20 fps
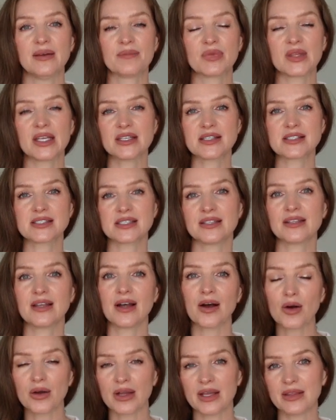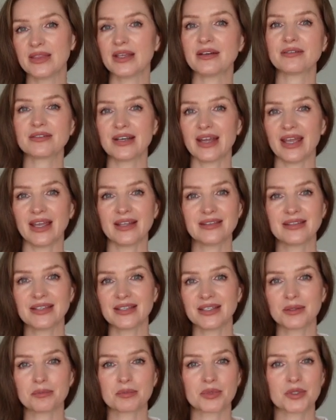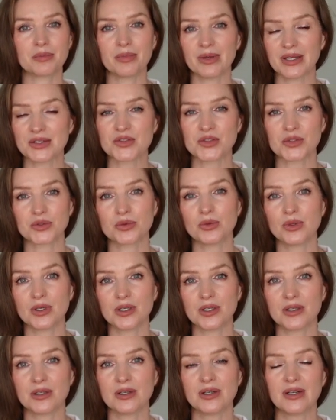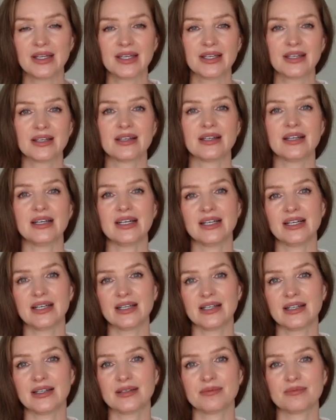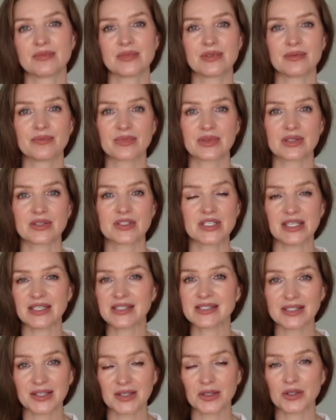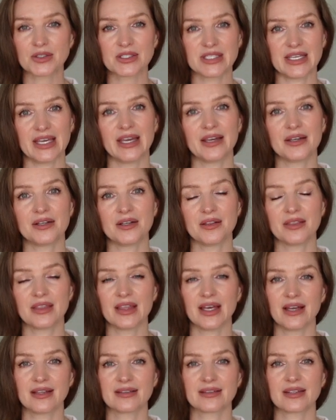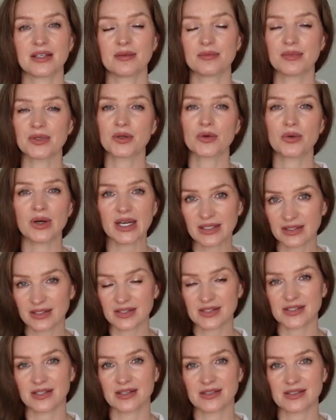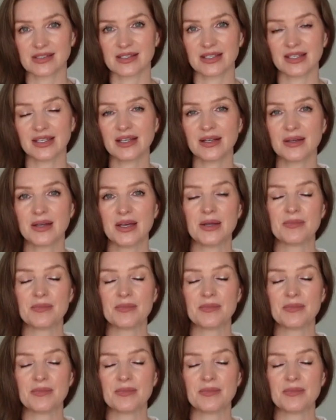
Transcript: and it's a never ending perpetual um, chasing your tail that can be quite exhausting,